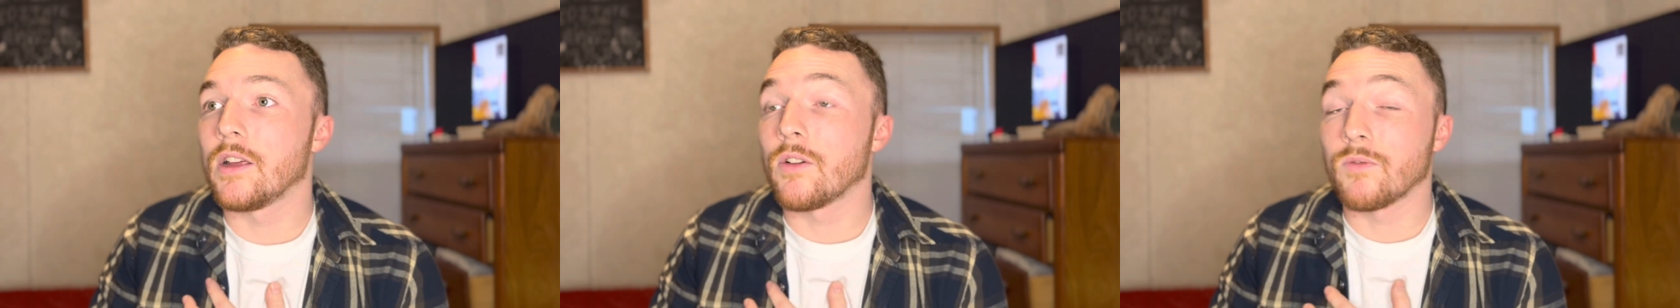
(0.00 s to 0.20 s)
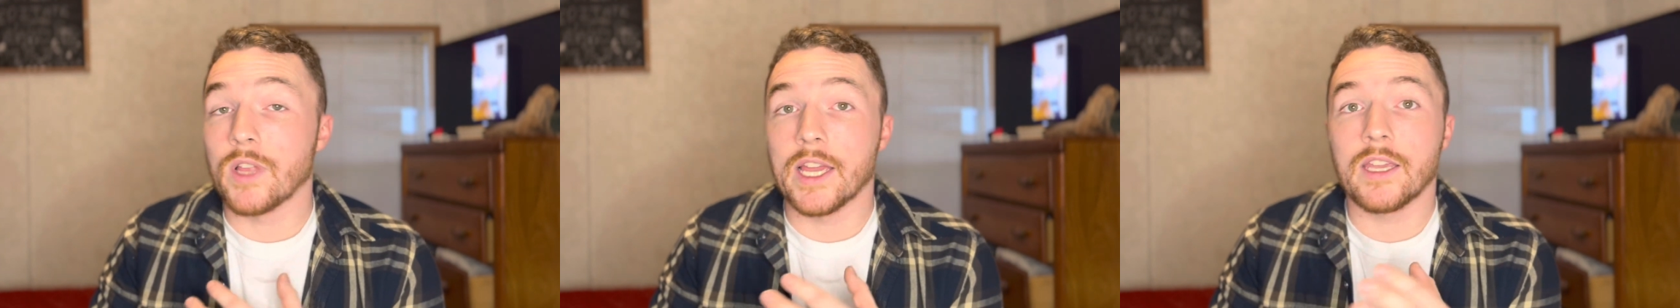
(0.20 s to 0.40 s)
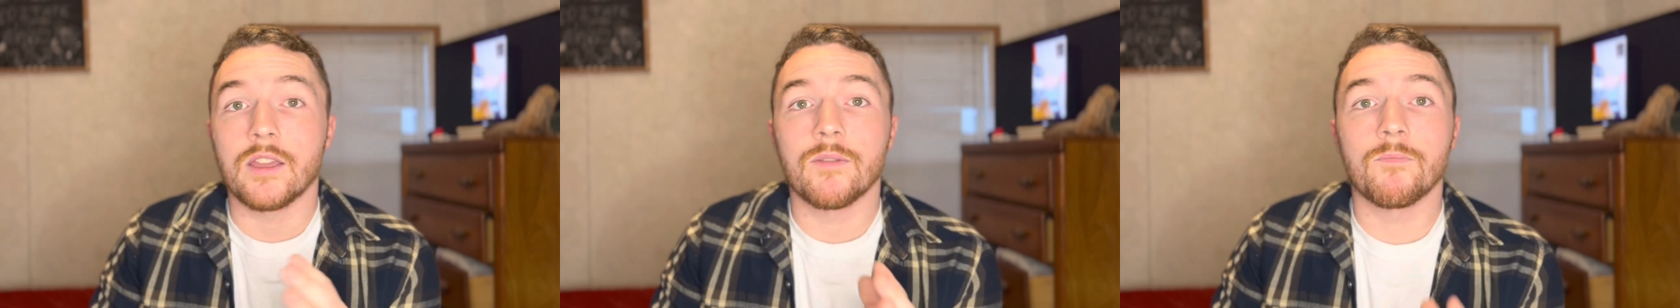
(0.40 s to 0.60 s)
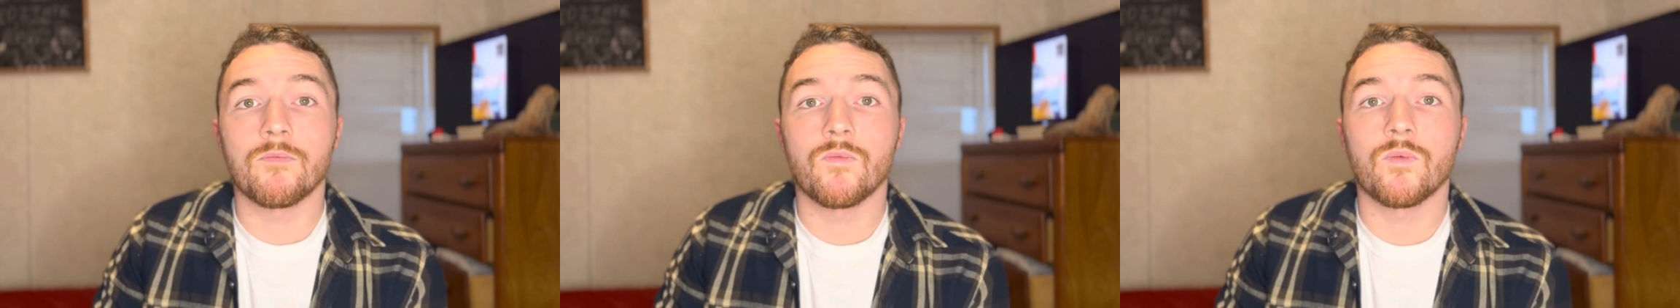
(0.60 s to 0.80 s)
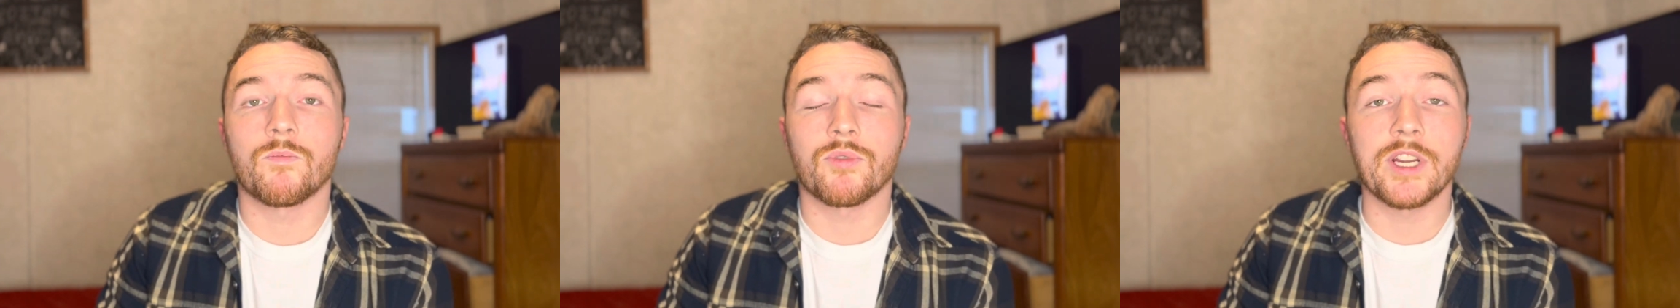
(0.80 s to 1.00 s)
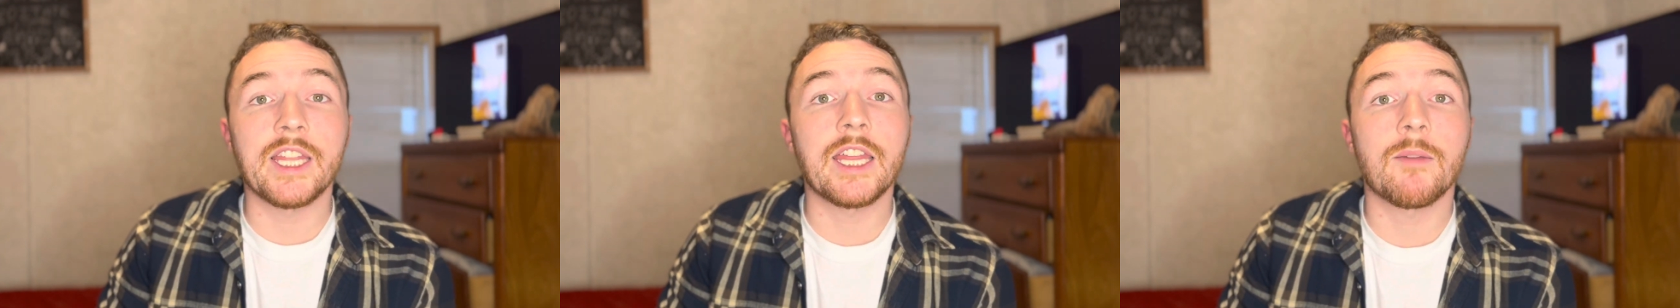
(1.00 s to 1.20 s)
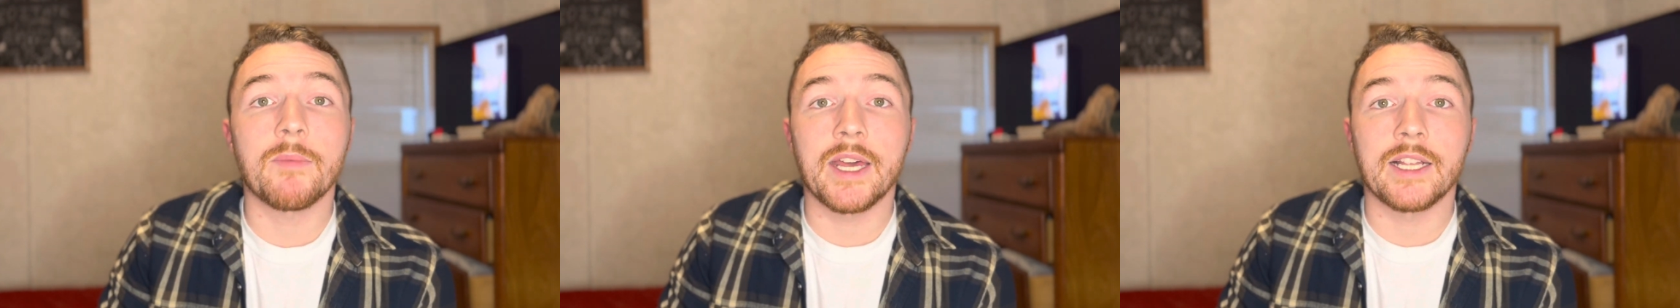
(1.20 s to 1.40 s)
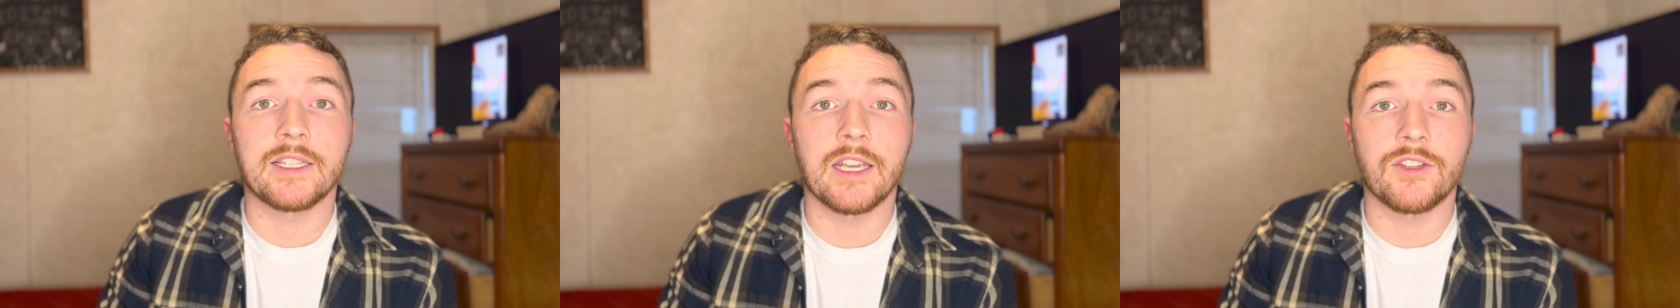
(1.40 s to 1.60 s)
like, breathing
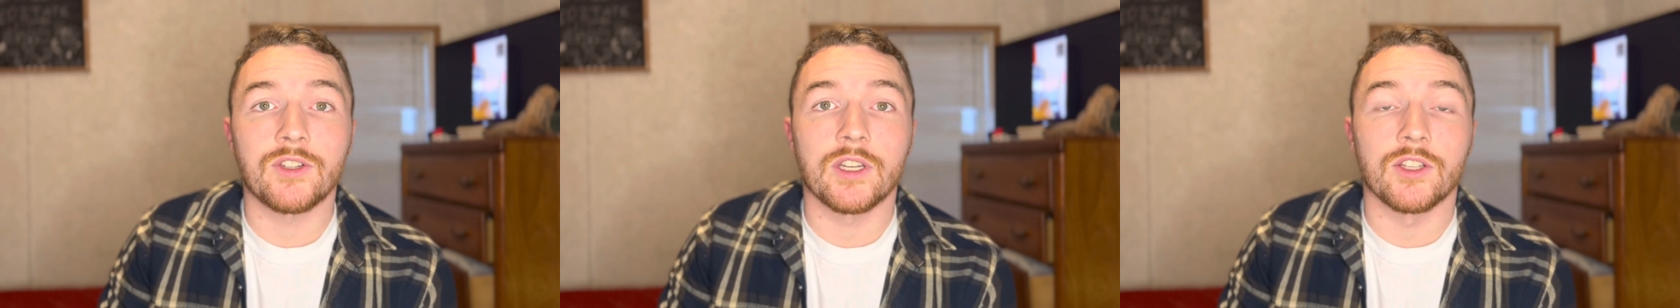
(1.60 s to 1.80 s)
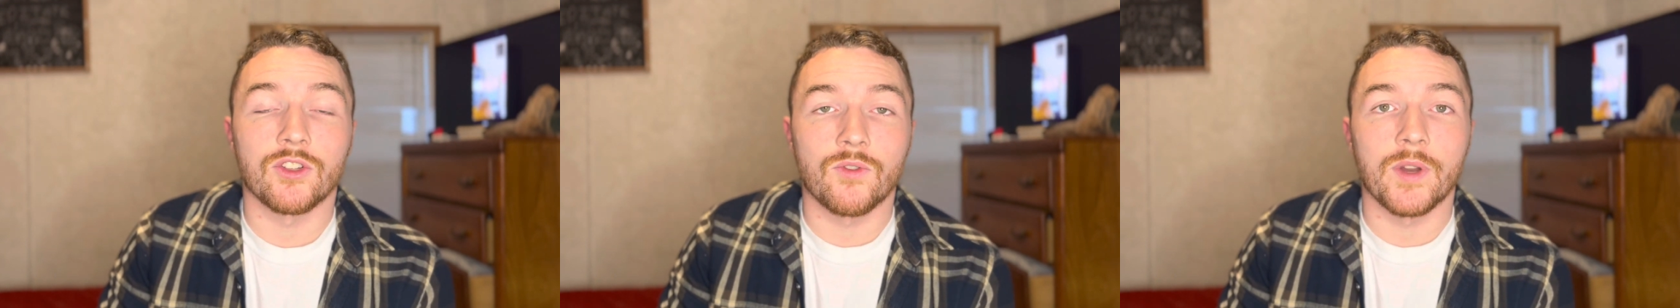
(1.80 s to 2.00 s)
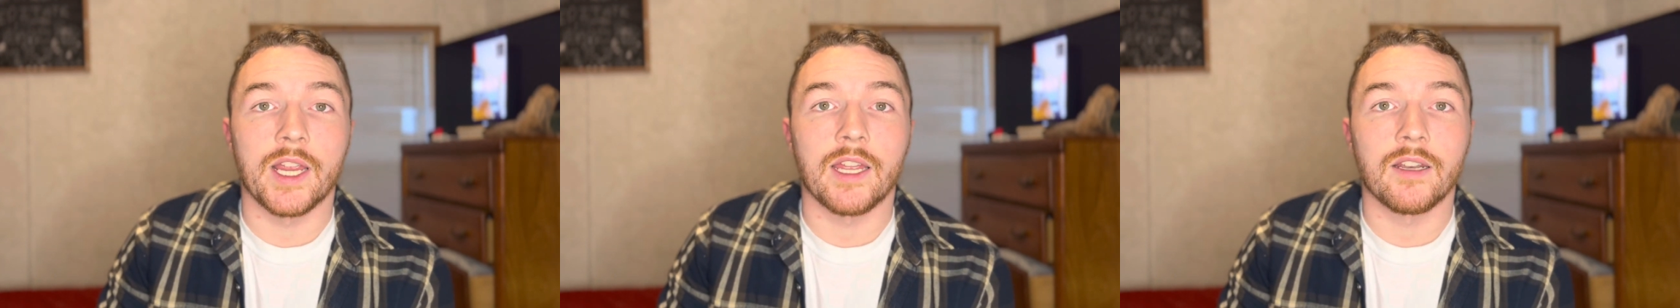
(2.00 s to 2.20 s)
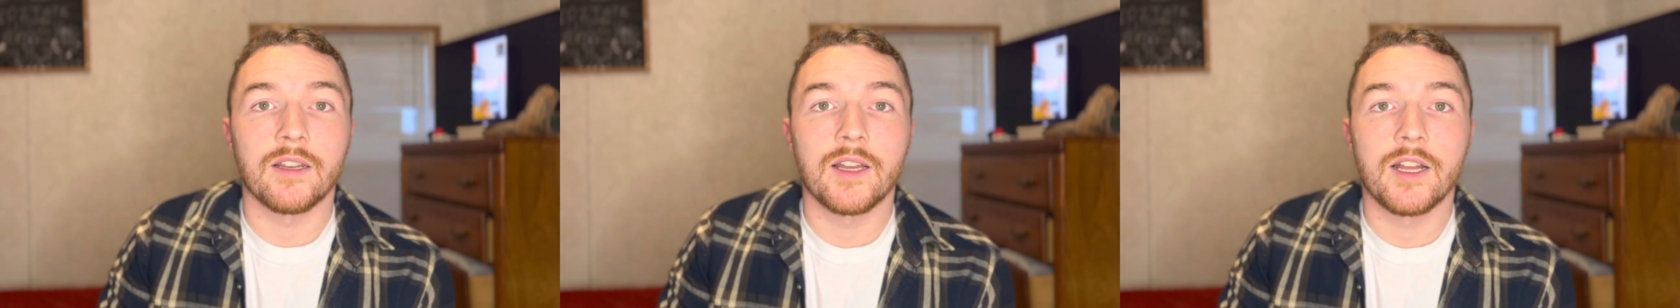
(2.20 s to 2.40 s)
meditation is great.